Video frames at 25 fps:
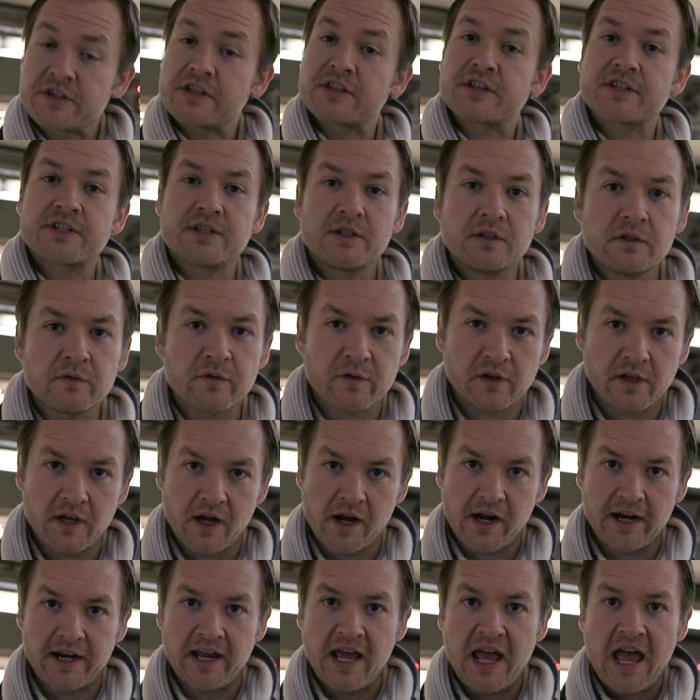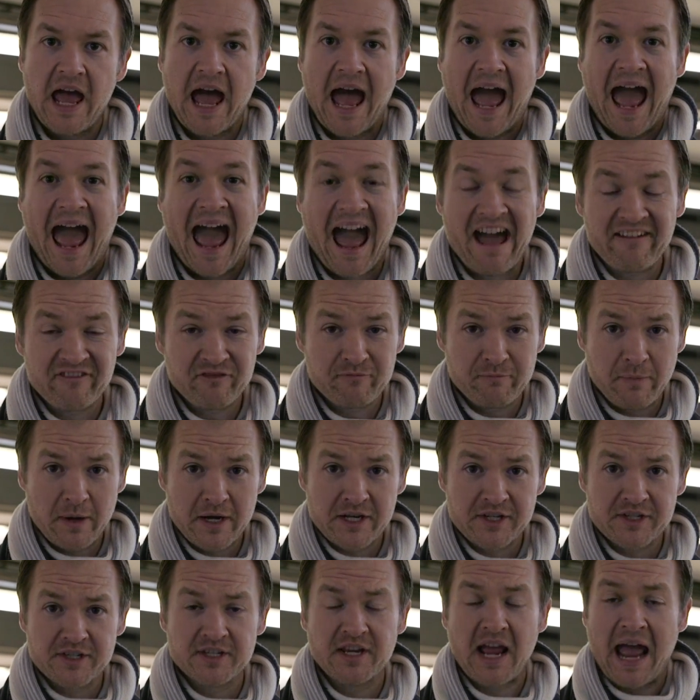the Silver Line, a half
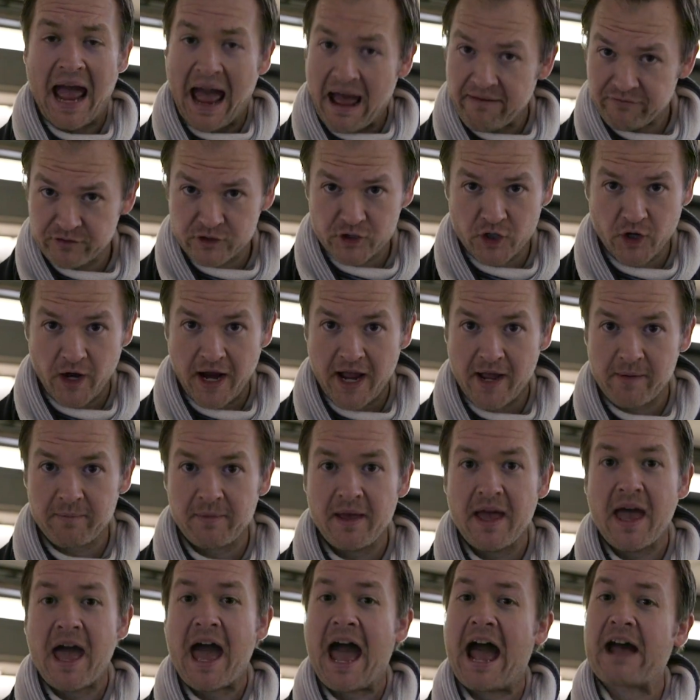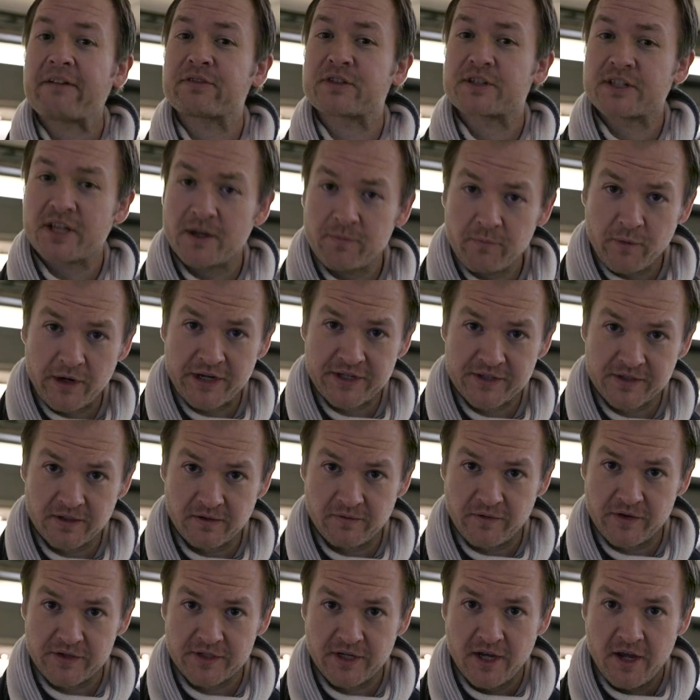bus, half tram, half subway
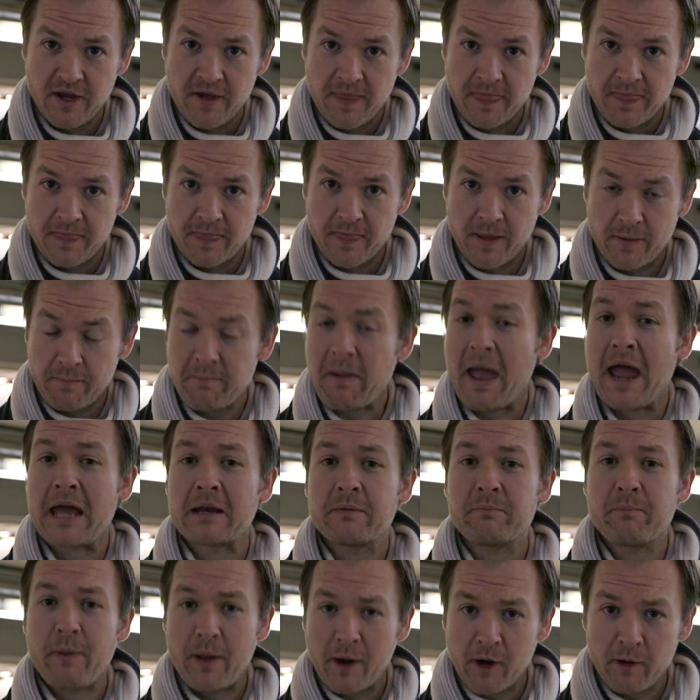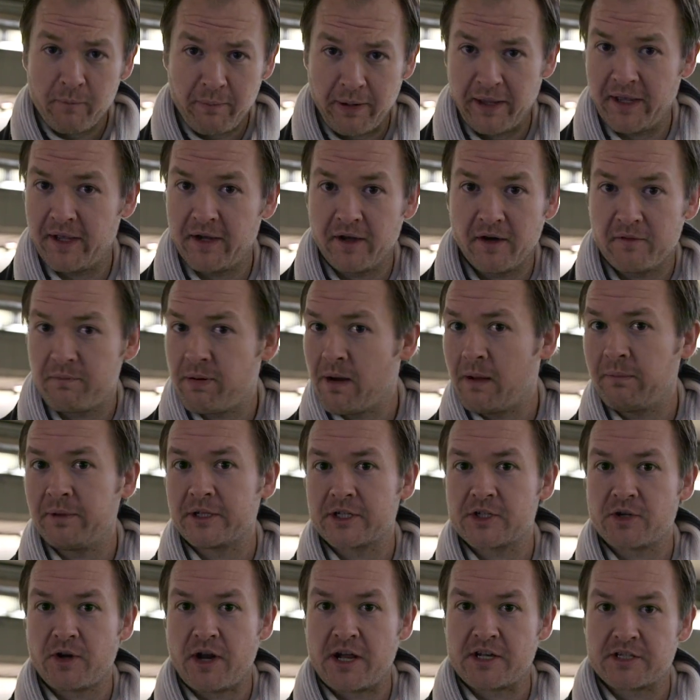service. The Man-Bear-Pig of
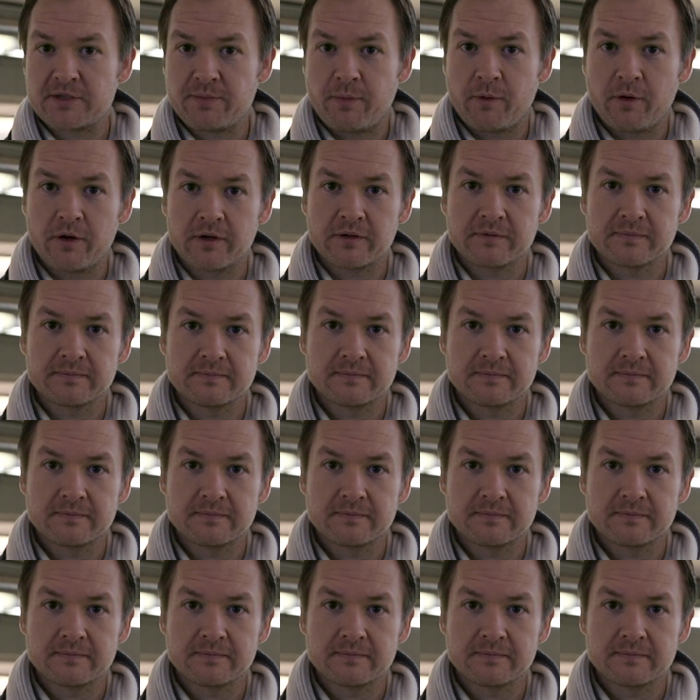public transport.